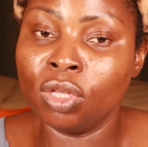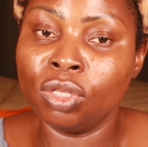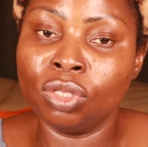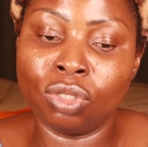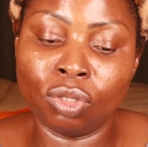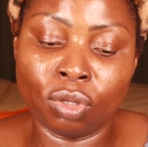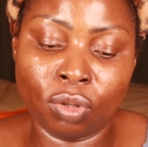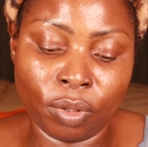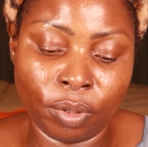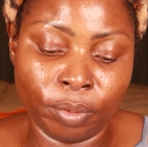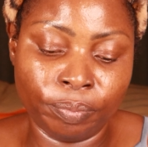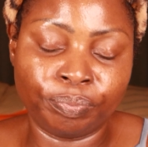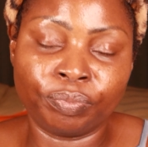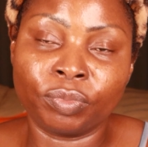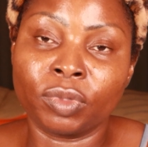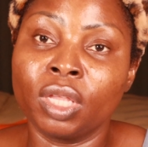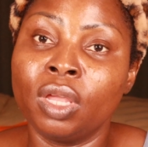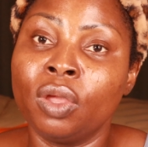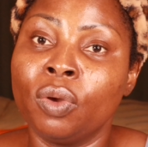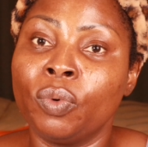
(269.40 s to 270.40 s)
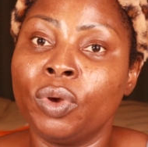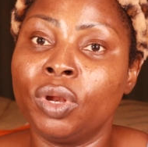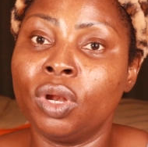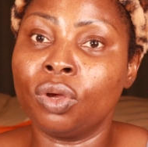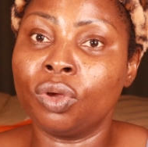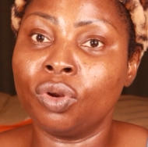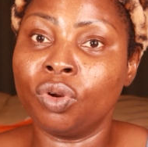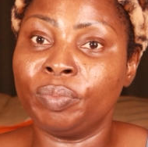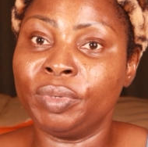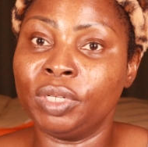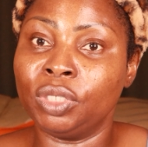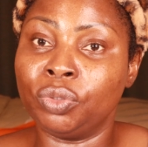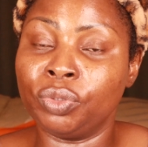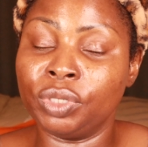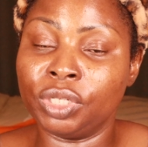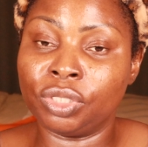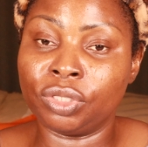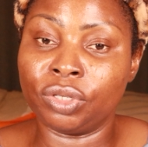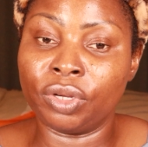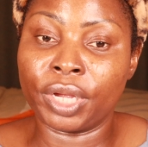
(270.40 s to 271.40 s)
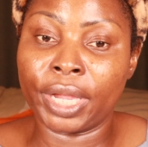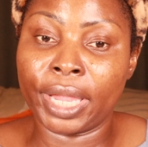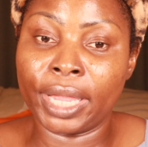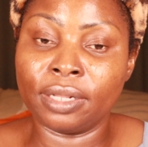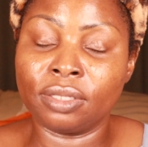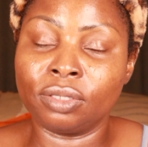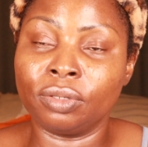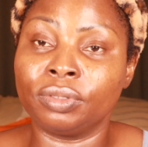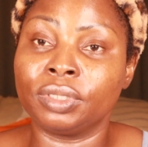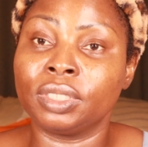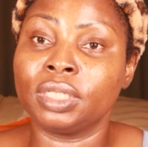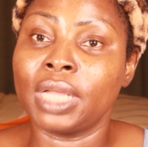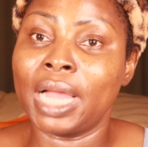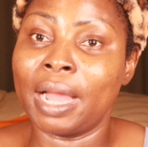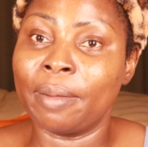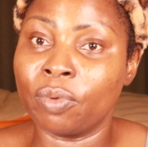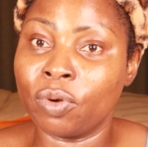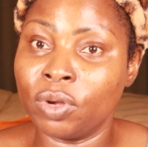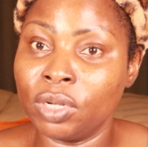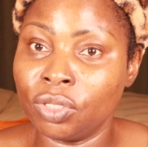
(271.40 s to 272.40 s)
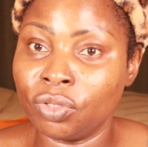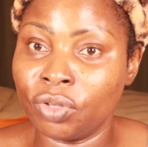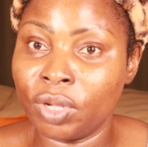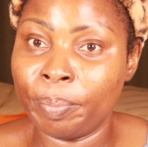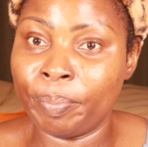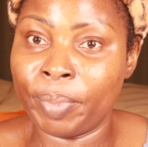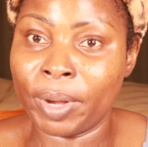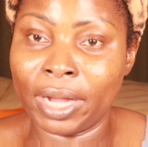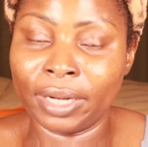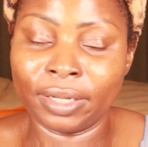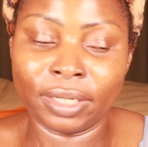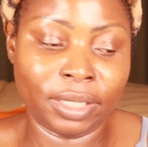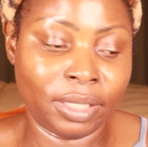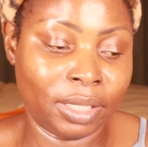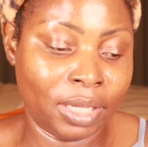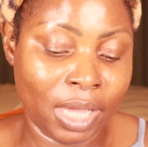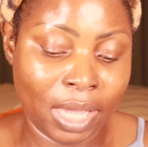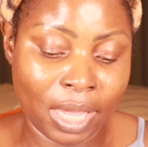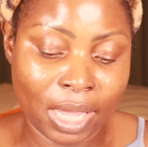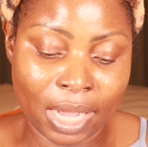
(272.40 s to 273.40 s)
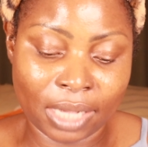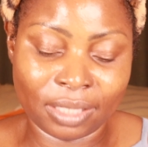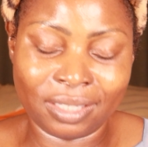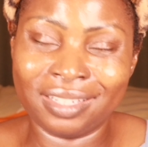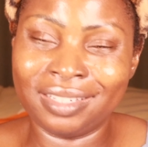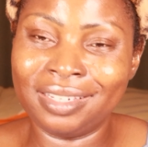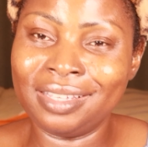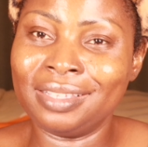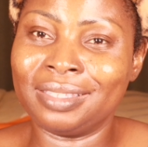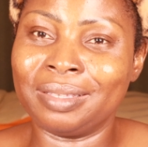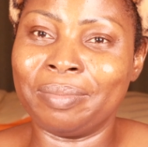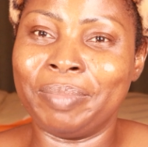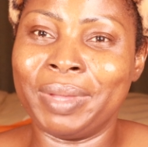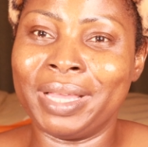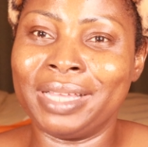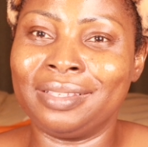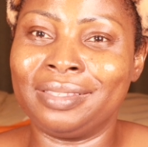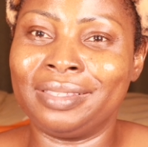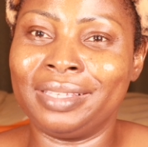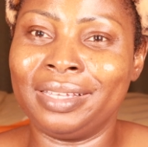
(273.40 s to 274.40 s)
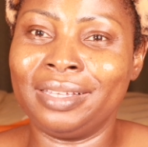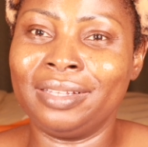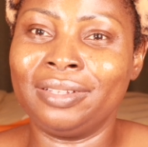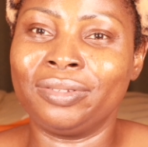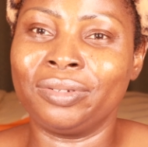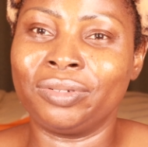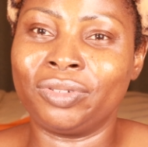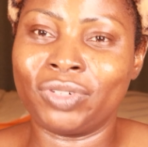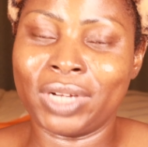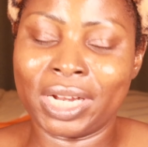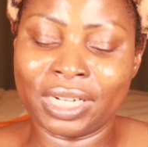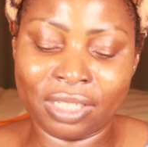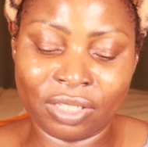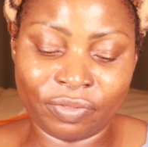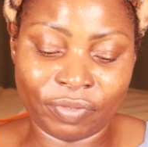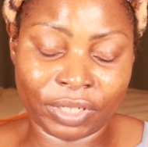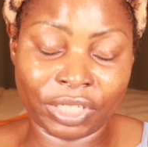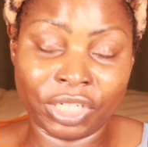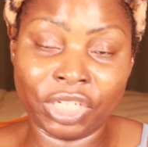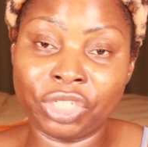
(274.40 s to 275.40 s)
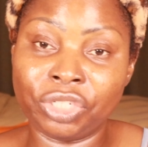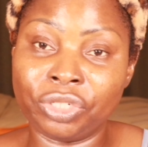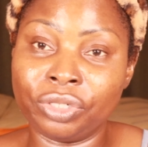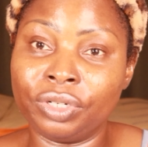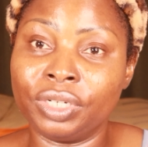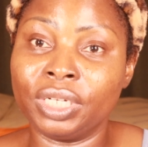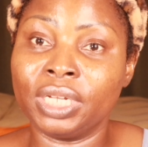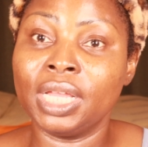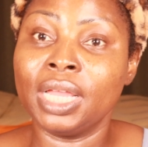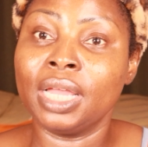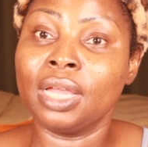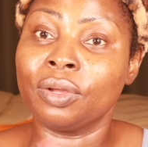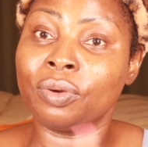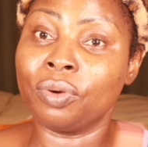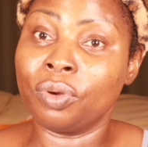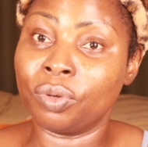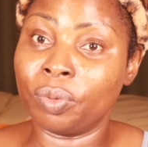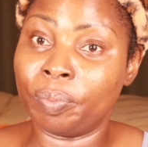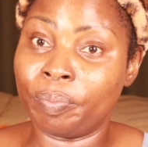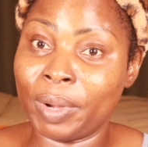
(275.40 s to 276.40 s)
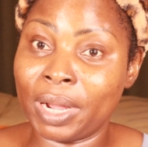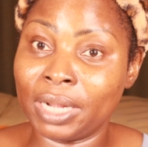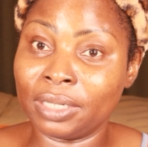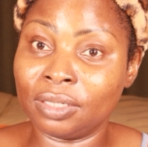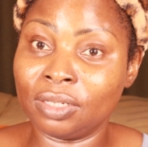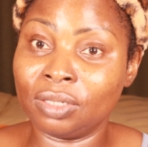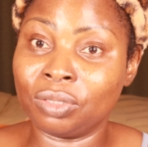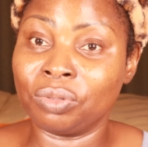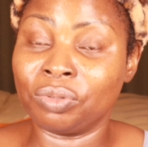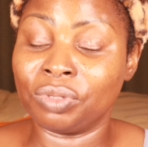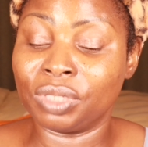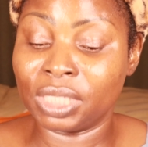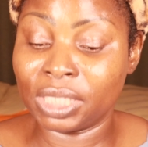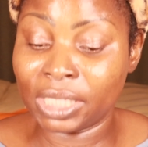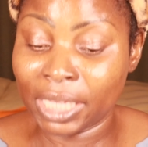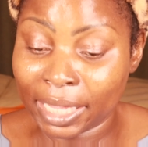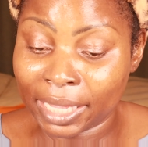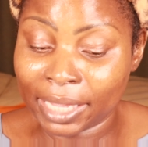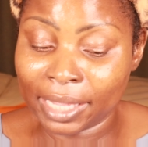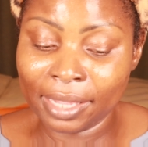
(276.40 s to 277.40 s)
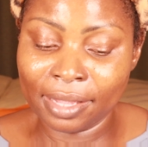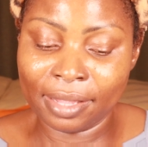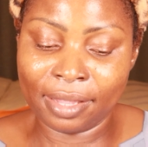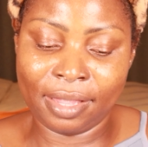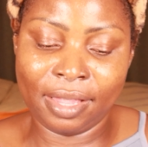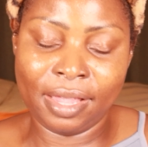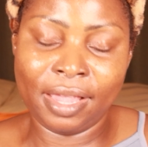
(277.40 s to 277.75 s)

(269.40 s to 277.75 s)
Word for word: so we're not going to be doing talking so i'm going to a party i said this is the best day to try this foundation go to party to see